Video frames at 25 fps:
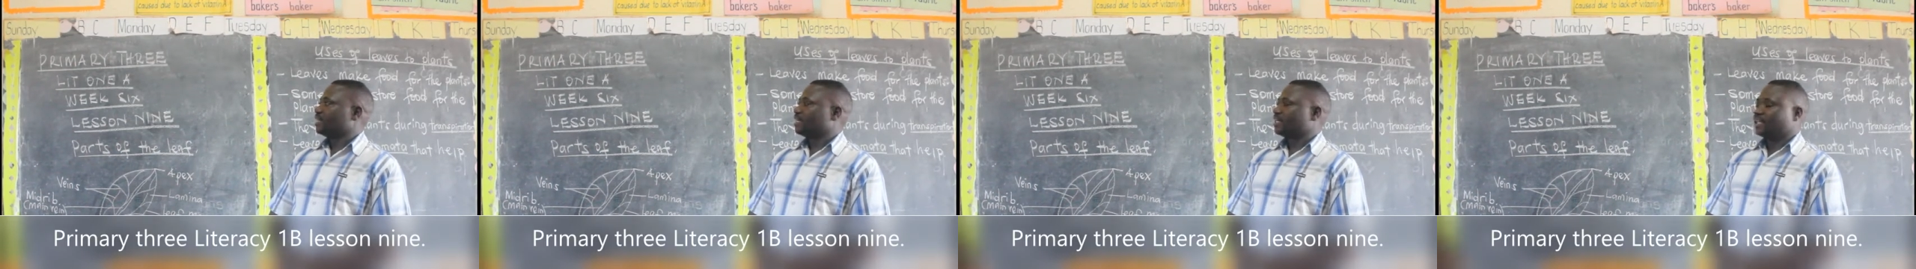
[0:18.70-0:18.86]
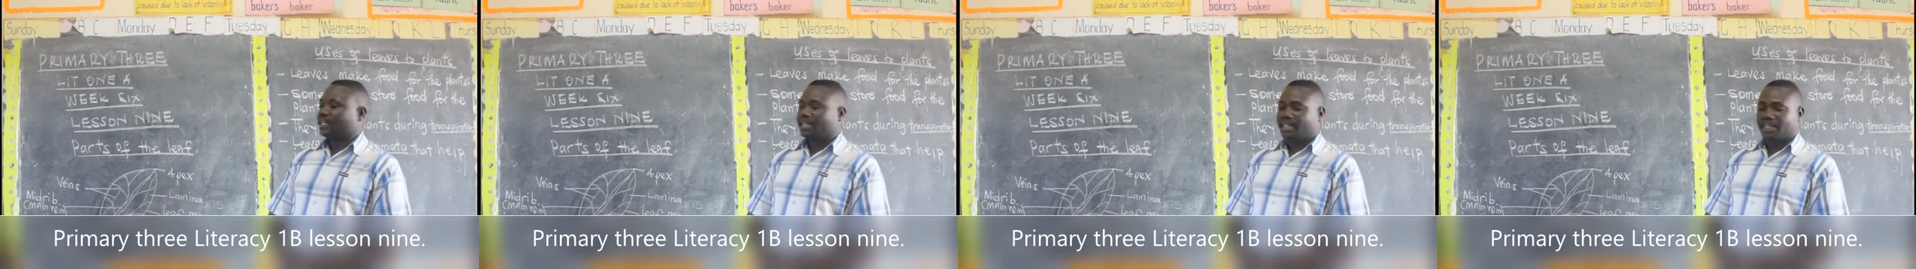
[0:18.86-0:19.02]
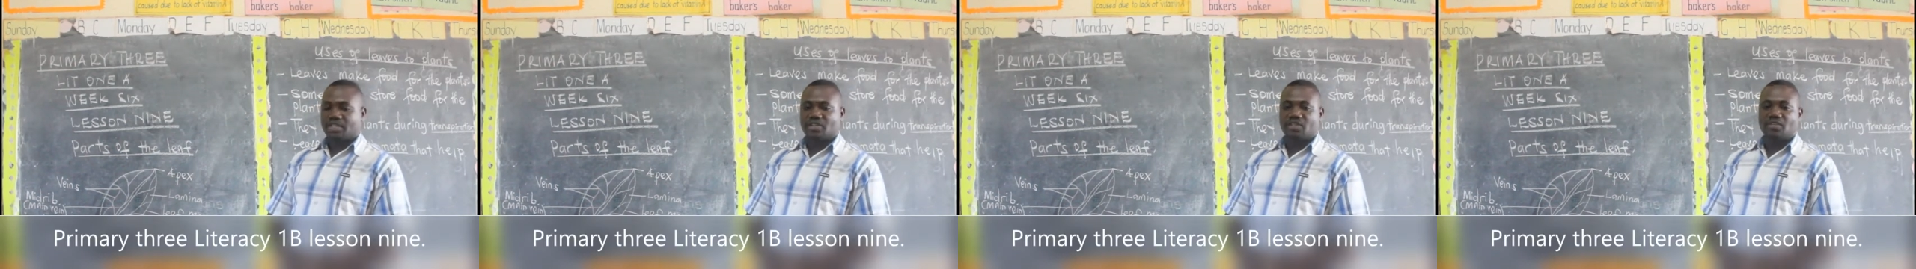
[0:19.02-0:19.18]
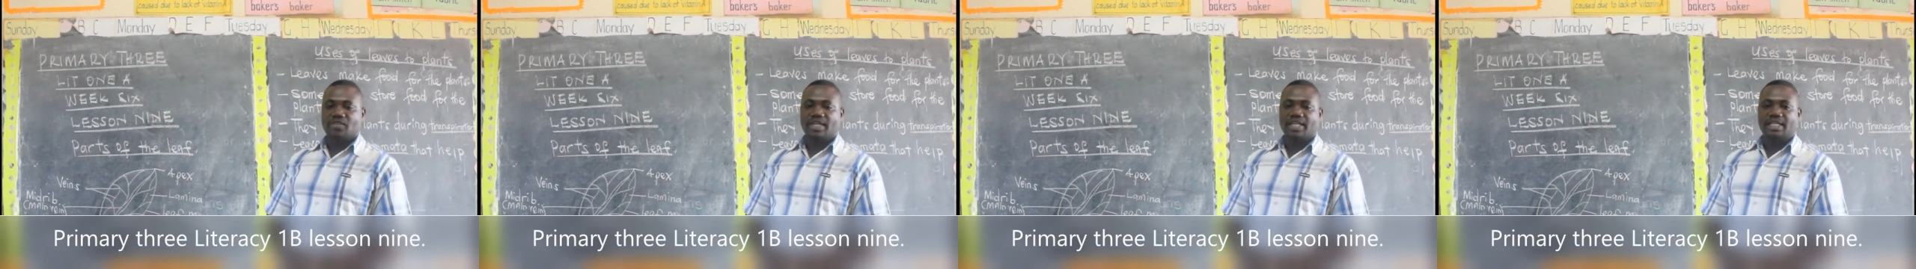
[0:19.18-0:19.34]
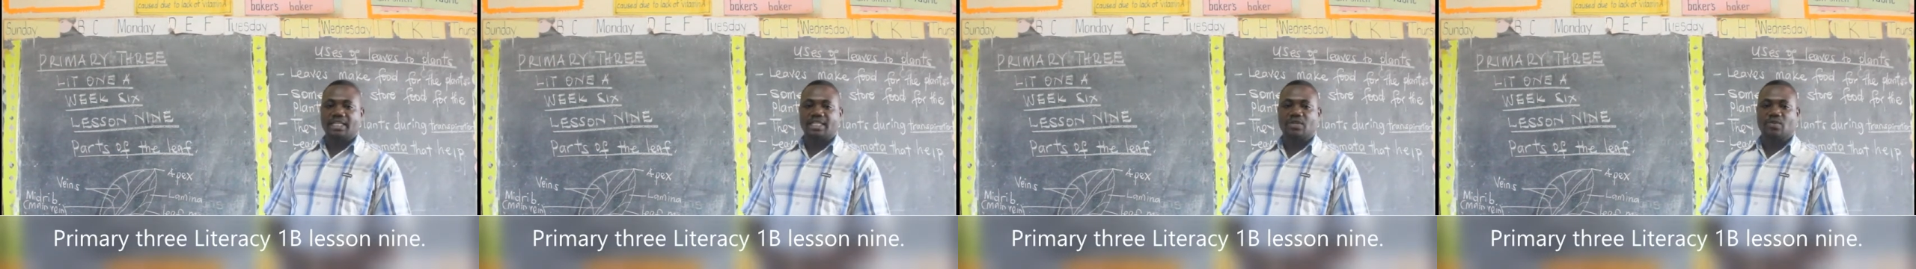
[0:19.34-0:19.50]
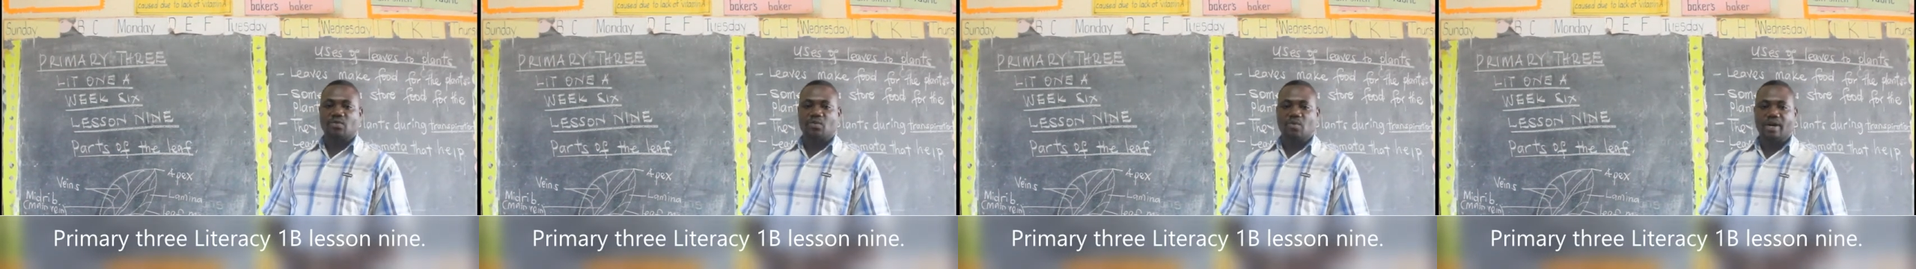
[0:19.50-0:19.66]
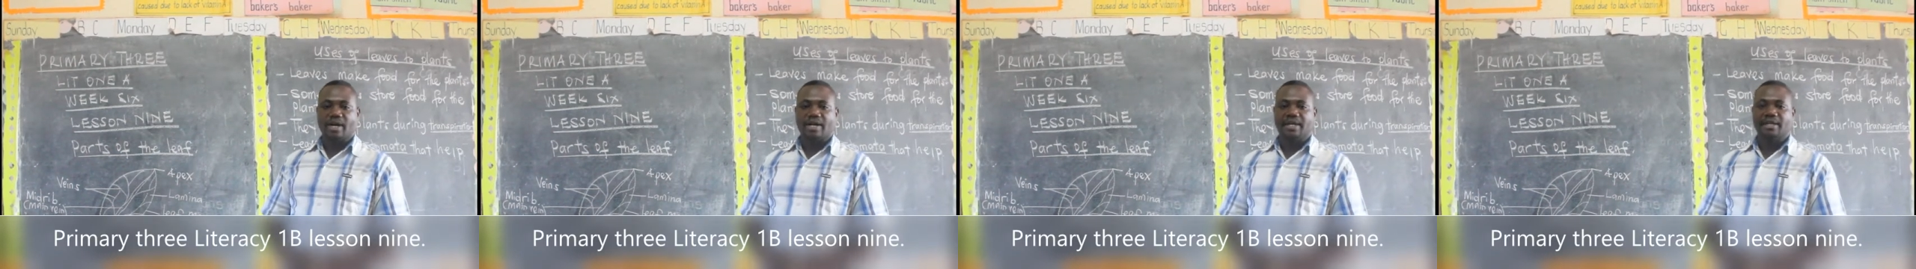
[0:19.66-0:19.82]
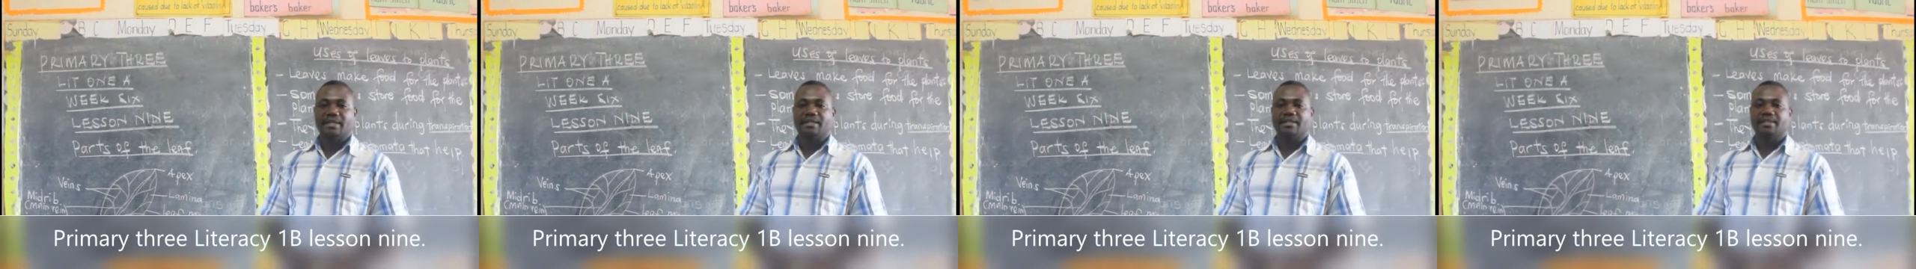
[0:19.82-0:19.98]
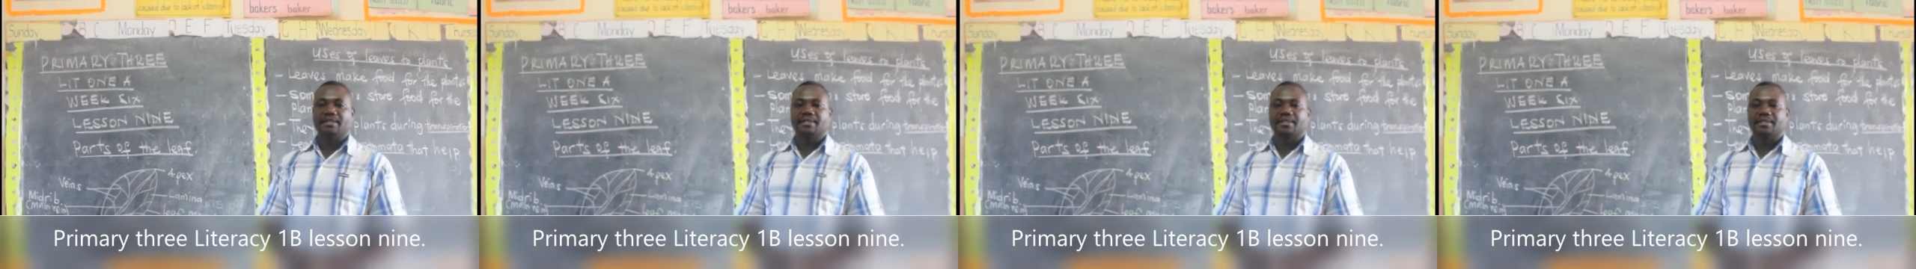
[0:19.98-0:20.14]
Literacy
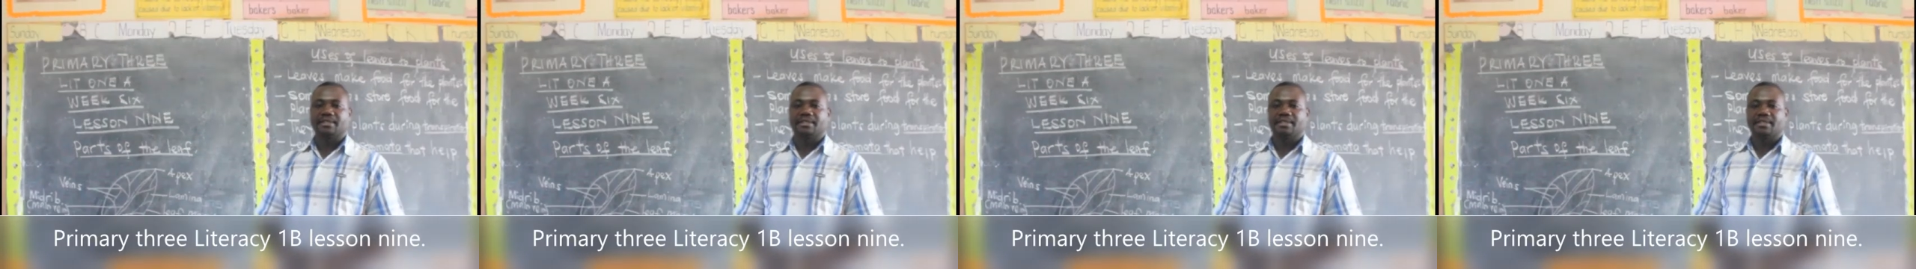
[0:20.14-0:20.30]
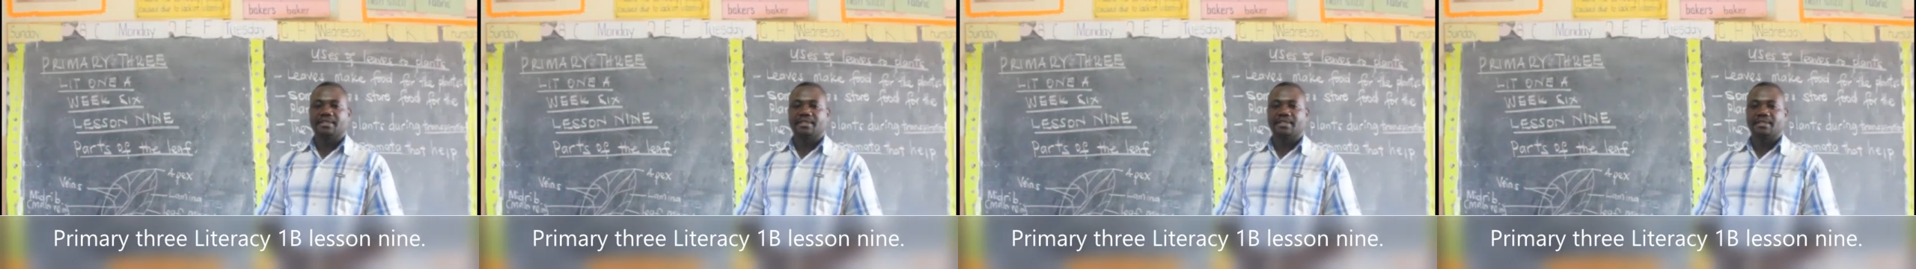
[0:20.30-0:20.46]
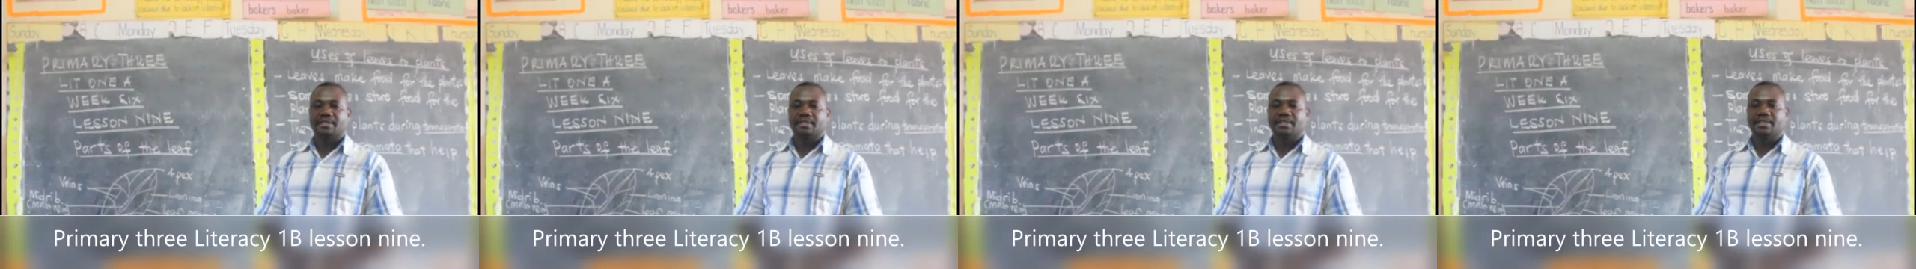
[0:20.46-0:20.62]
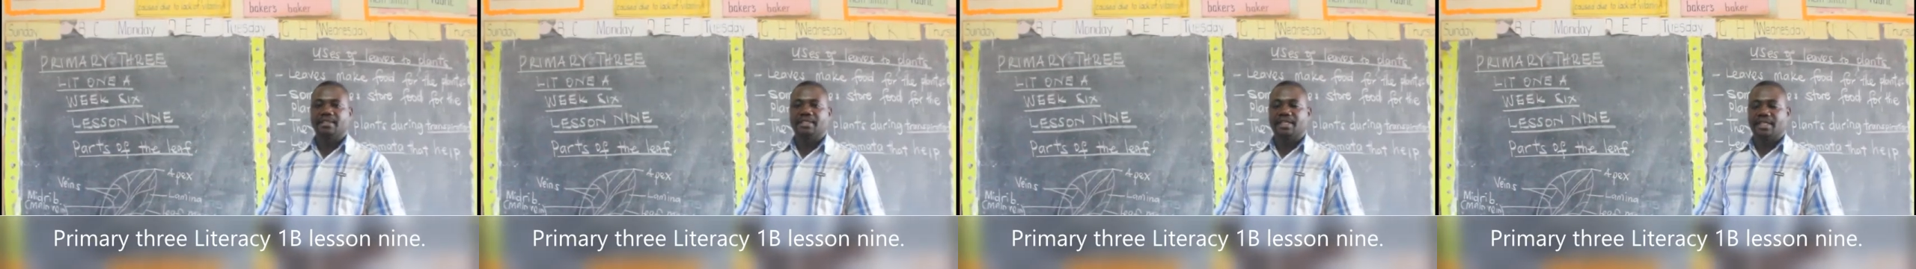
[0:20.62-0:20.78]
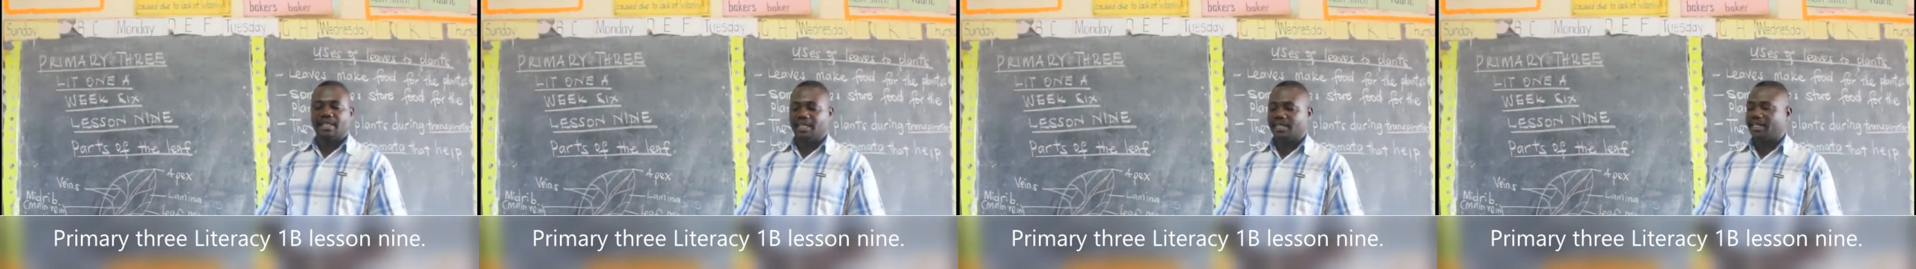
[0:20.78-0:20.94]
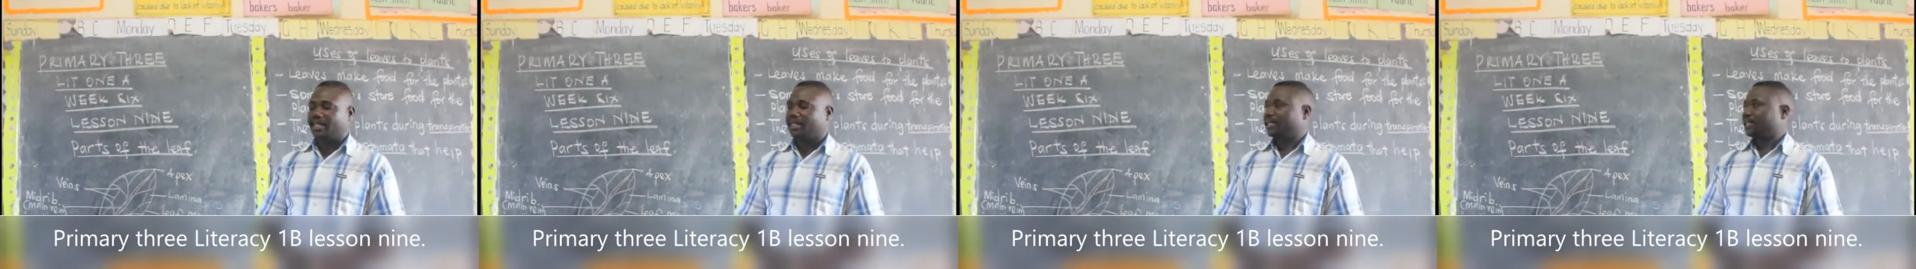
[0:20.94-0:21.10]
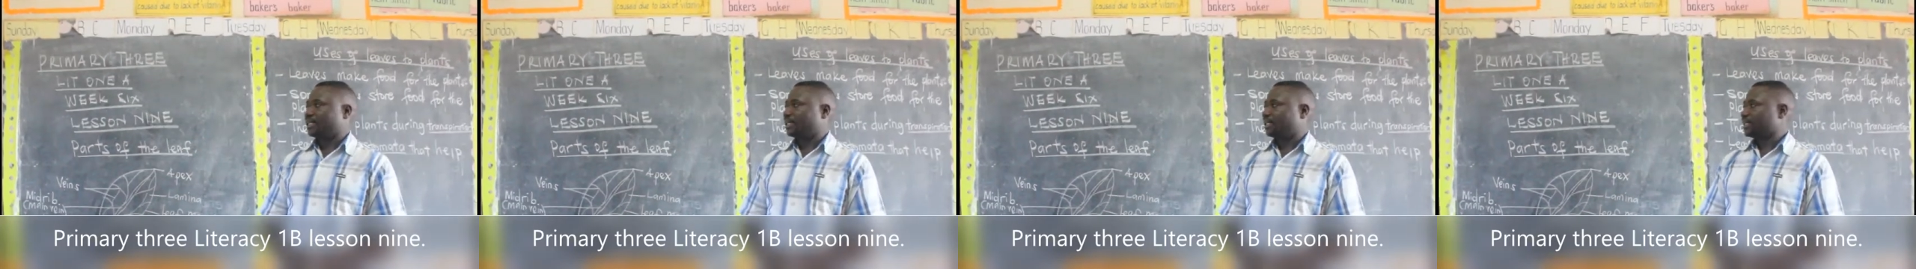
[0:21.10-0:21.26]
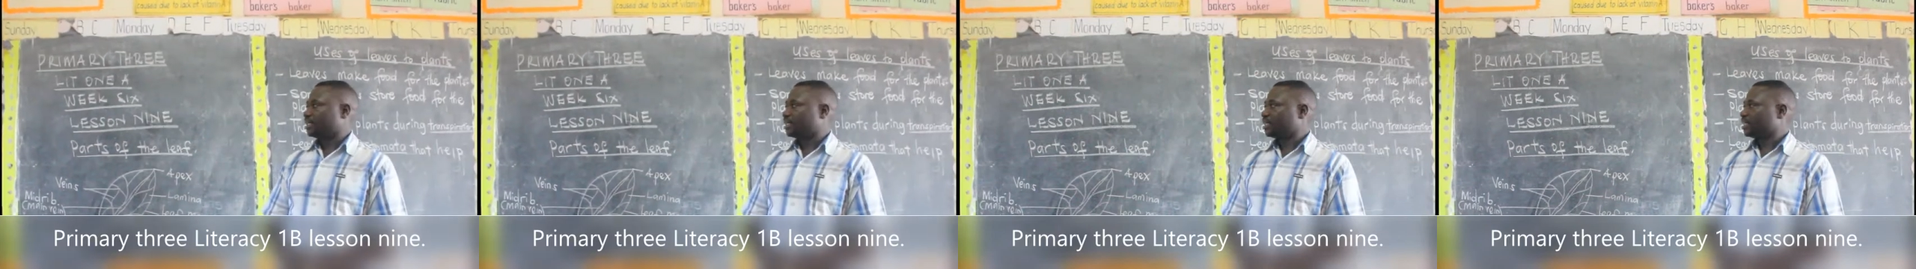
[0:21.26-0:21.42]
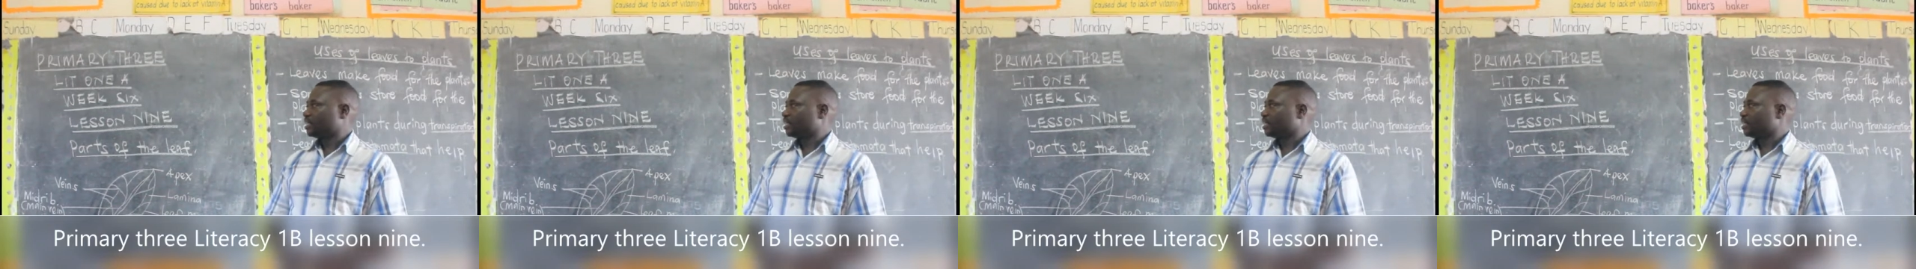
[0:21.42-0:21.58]

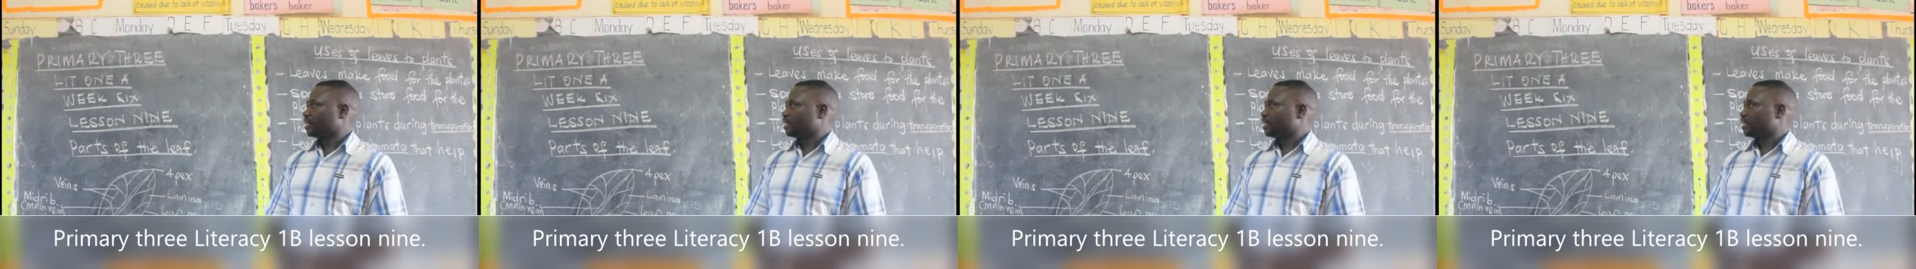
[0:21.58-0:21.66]
1A.